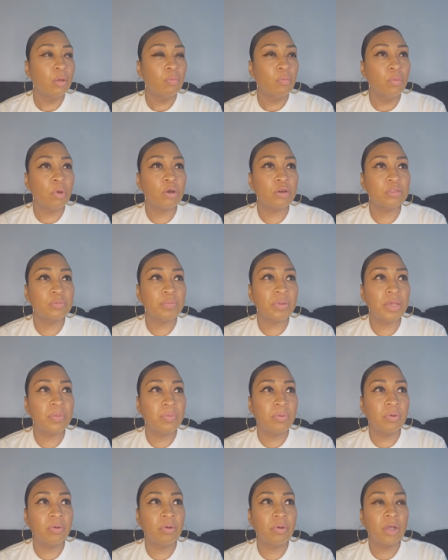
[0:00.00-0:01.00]
Most
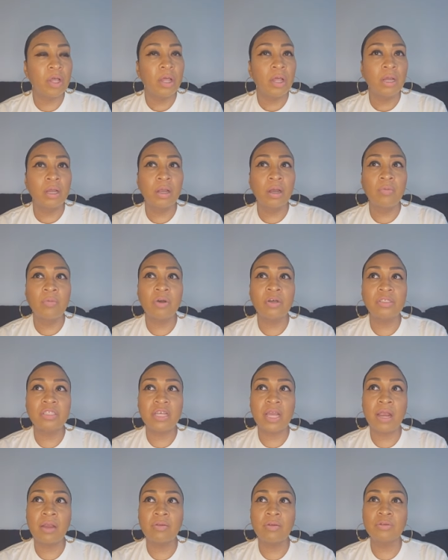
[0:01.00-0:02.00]
people come on
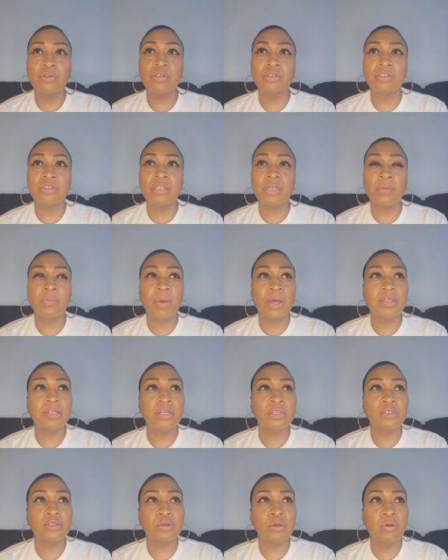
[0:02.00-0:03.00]
tarot to see about
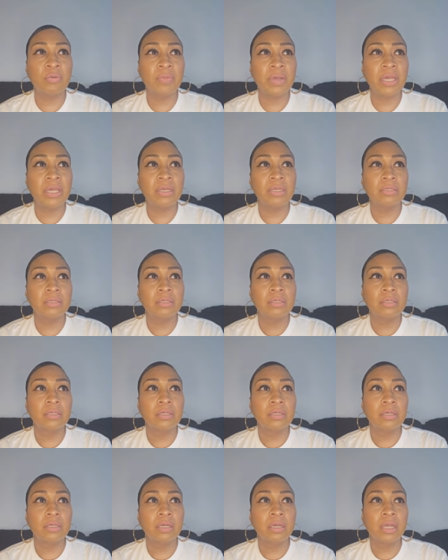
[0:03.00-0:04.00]
their soulmate
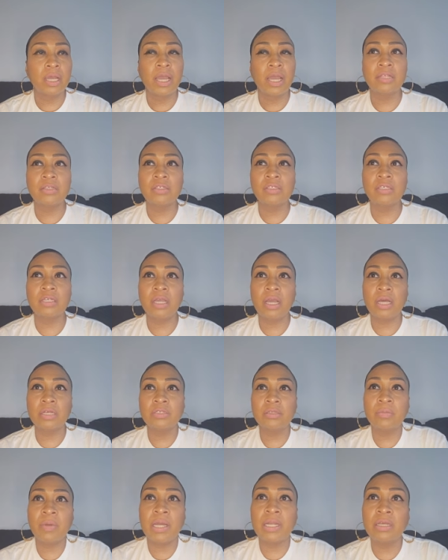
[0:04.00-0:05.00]
and to see how
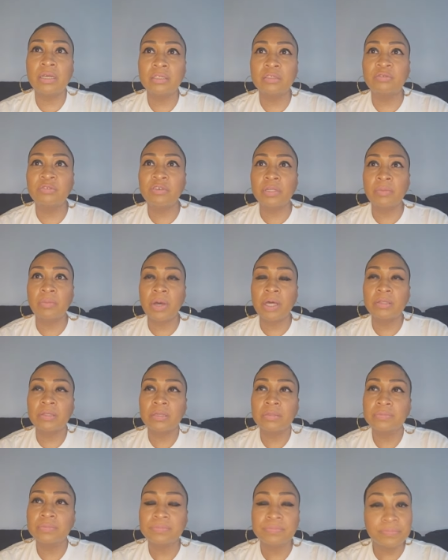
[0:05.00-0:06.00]
somebody else feel about
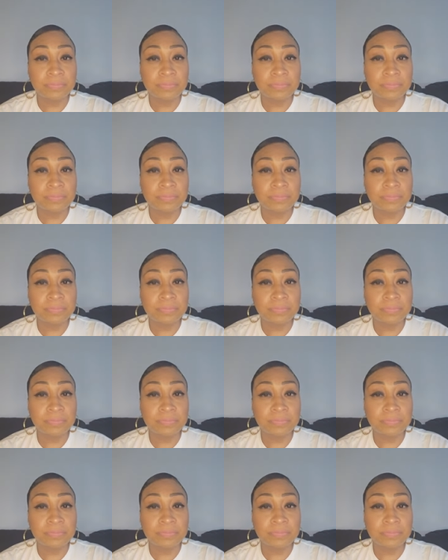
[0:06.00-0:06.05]
them.